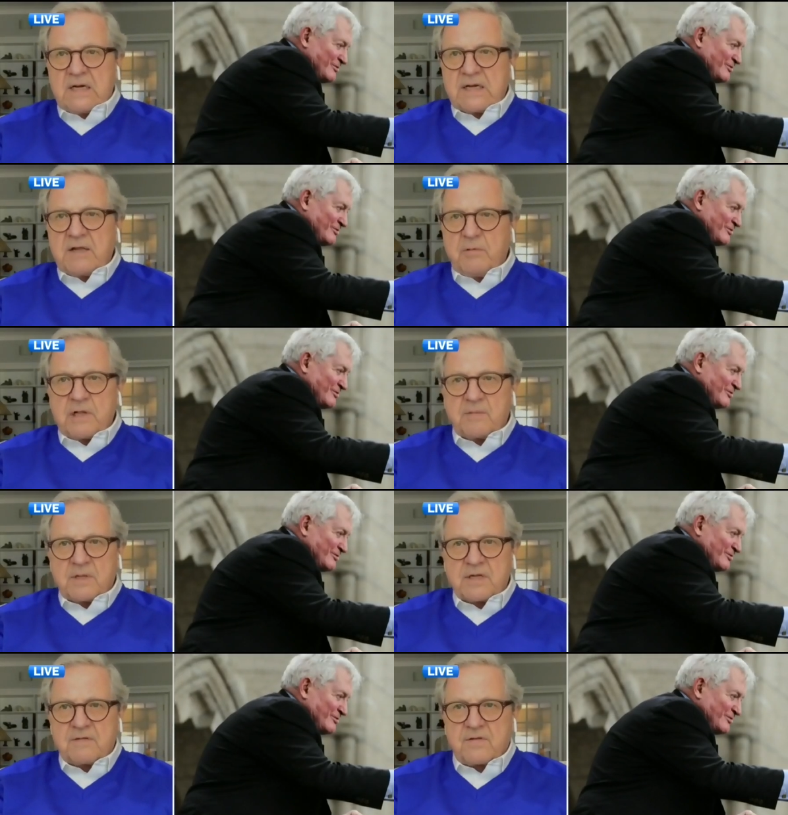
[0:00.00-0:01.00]
Speaker 1: he really
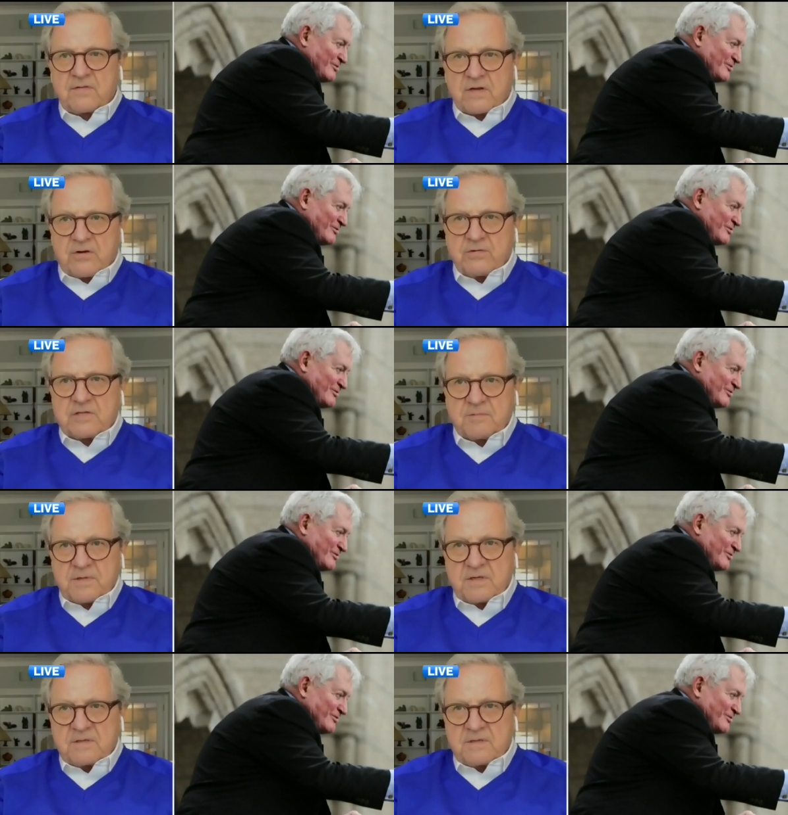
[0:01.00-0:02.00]
believed that the
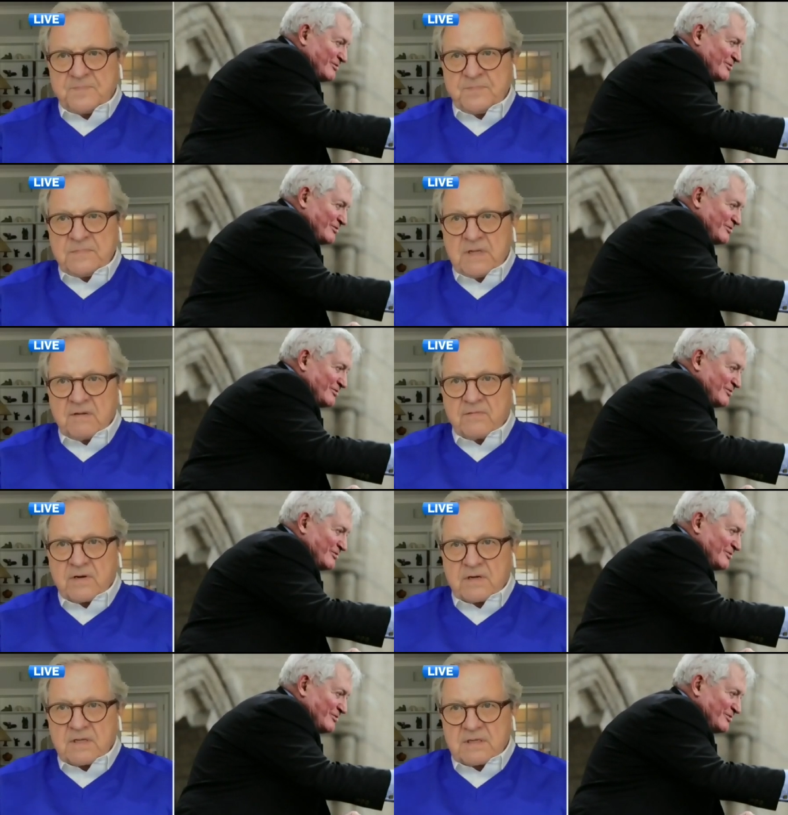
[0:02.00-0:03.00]
crucible
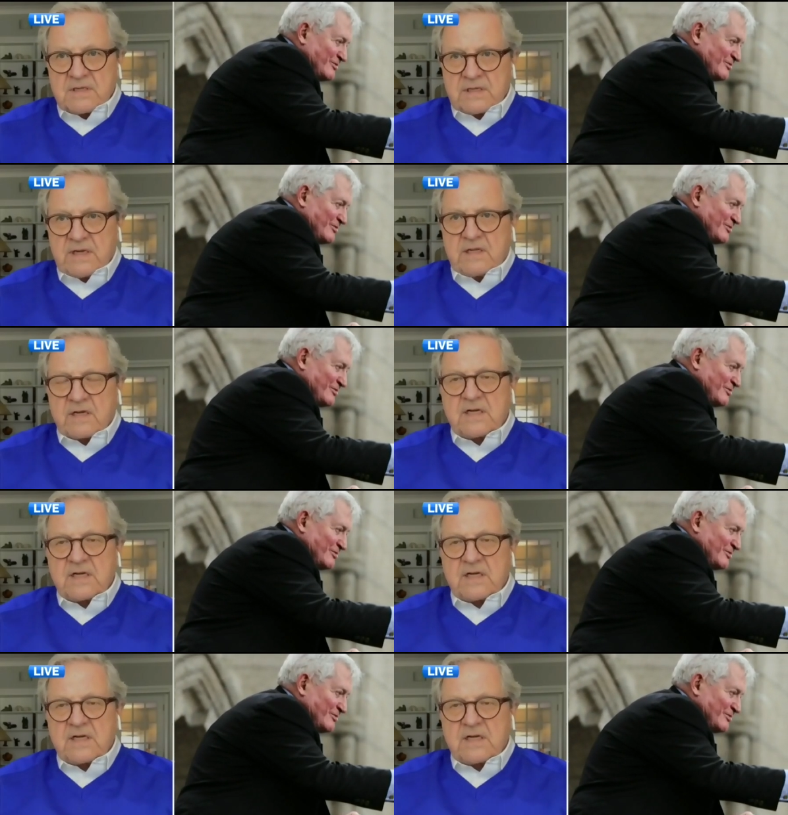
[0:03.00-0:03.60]
for Canadian